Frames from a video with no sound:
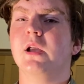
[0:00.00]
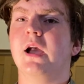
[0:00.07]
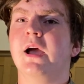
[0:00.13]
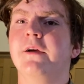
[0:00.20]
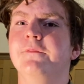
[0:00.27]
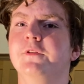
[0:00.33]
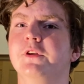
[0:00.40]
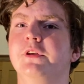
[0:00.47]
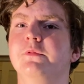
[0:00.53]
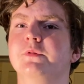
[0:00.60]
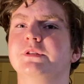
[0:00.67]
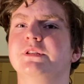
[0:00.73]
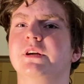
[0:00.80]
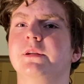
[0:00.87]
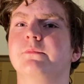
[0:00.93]
After he
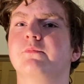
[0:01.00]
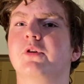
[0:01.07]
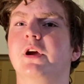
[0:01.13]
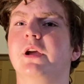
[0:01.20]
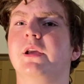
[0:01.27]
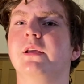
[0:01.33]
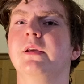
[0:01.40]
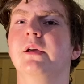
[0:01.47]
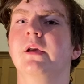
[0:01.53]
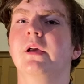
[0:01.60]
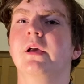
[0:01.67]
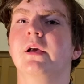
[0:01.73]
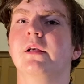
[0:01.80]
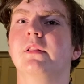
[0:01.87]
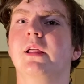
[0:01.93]
was done praying,
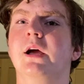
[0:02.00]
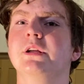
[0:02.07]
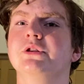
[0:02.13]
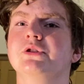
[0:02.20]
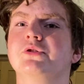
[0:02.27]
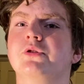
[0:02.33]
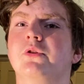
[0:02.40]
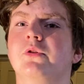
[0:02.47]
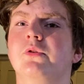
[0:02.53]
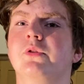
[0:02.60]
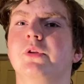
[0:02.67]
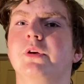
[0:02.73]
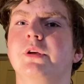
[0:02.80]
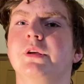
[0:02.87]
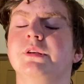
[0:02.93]
Elijah
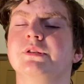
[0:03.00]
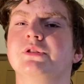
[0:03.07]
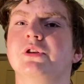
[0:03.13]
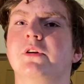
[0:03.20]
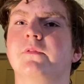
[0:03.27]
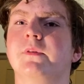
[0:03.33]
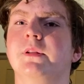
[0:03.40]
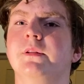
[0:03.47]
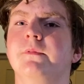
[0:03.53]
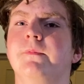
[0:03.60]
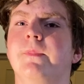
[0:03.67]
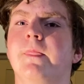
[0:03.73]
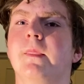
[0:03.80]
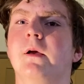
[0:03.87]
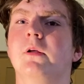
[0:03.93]
told his servant,
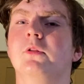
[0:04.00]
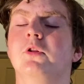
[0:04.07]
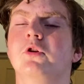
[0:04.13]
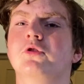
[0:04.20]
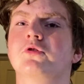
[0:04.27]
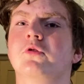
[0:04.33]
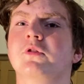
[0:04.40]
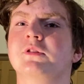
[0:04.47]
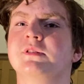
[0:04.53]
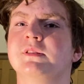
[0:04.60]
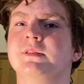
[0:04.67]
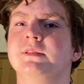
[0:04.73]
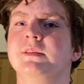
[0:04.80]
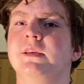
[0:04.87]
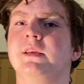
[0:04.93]
Look towards the
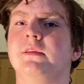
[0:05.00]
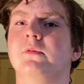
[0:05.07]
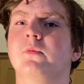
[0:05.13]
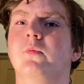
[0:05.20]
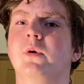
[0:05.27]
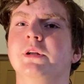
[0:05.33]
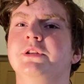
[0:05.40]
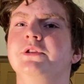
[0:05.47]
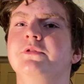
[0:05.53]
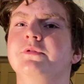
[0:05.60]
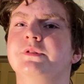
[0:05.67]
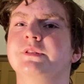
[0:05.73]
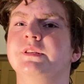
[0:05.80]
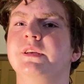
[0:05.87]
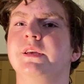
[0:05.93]
sea. What do you
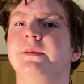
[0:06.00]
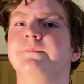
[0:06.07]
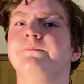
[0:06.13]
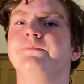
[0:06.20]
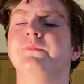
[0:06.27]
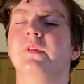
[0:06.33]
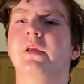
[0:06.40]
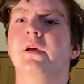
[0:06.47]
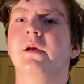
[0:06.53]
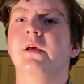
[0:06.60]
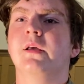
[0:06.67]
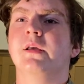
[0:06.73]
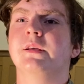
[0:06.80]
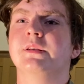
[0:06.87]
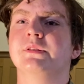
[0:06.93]
see?
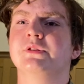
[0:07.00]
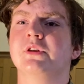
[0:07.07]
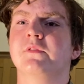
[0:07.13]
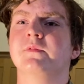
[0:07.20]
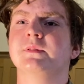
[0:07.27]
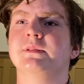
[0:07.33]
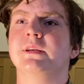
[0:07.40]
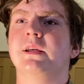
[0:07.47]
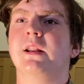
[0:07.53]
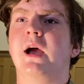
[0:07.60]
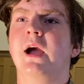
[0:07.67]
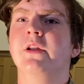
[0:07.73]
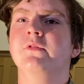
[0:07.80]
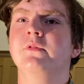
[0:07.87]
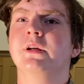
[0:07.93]
His servant said,
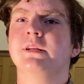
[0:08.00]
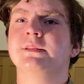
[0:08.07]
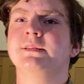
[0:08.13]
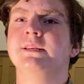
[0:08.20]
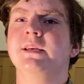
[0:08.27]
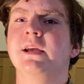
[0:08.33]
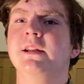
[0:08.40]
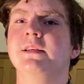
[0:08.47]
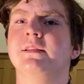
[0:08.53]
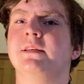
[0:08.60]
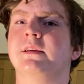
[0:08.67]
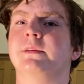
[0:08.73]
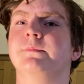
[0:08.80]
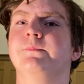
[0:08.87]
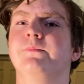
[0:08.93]
I do not see
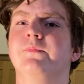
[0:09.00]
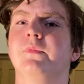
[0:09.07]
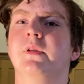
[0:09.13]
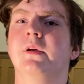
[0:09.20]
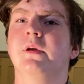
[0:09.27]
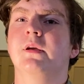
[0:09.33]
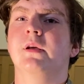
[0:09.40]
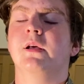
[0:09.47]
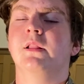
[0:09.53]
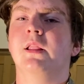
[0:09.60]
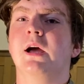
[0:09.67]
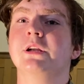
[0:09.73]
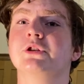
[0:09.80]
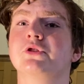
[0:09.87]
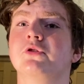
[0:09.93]
anything.
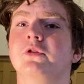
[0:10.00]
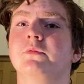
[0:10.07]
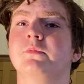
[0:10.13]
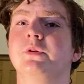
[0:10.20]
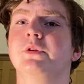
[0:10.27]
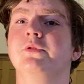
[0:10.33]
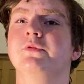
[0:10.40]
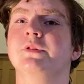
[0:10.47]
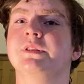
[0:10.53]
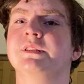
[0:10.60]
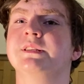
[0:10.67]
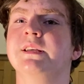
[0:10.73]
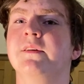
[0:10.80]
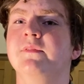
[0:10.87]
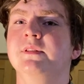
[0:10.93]
Elijah told him to do this
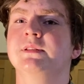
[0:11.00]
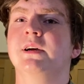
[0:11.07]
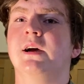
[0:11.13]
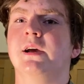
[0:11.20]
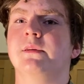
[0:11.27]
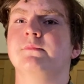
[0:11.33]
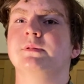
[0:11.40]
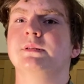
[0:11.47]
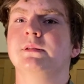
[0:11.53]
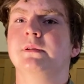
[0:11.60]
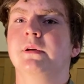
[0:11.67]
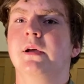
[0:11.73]
seven times.